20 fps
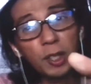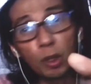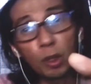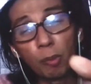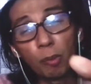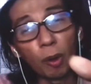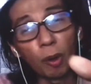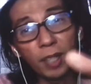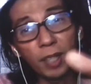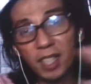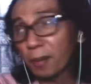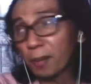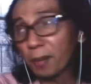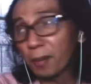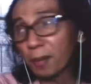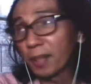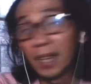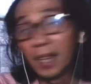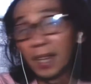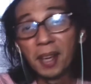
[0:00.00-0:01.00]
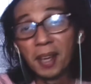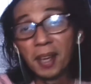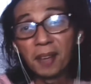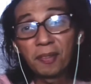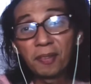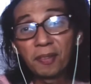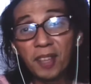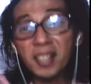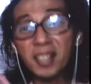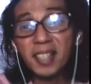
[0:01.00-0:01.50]
humor. This
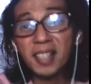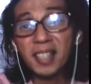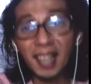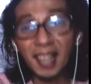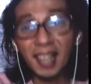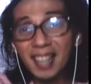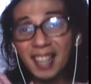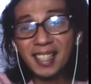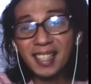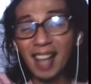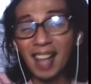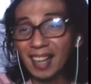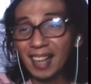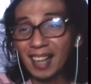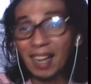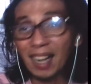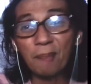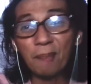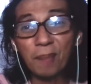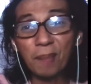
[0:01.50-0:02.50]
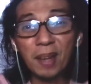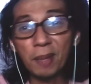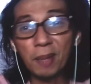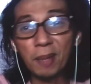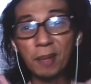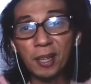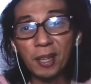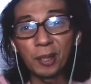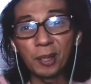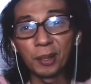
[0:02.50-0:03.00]
is a campaign
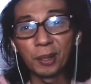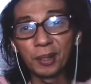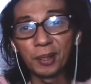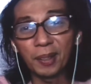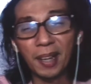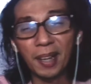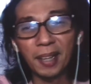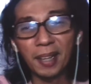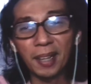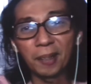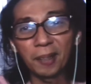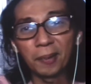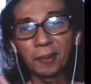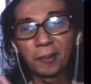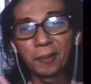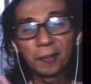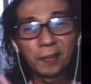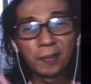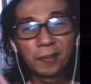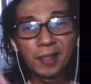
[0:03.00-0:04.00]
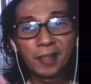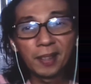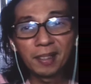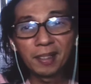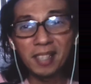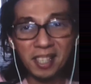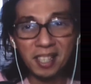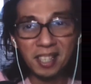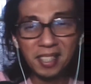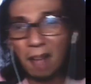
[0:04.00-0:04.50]
period, alright?
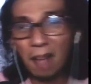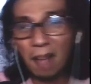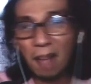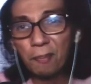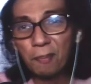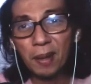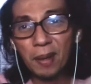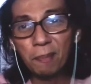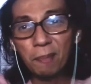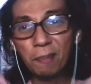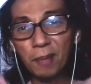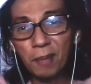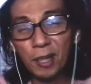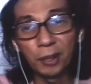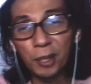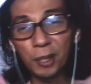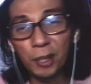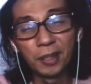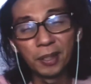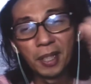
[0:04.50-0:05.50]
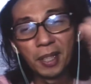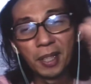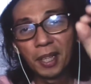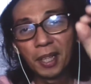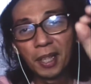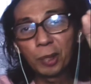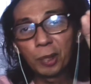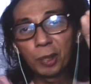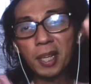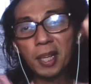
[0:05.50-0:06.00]
This is a campaign period.
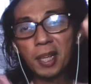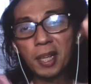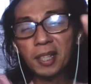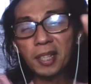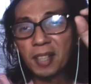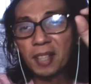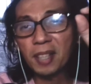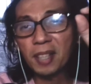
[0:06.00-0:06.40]
You need,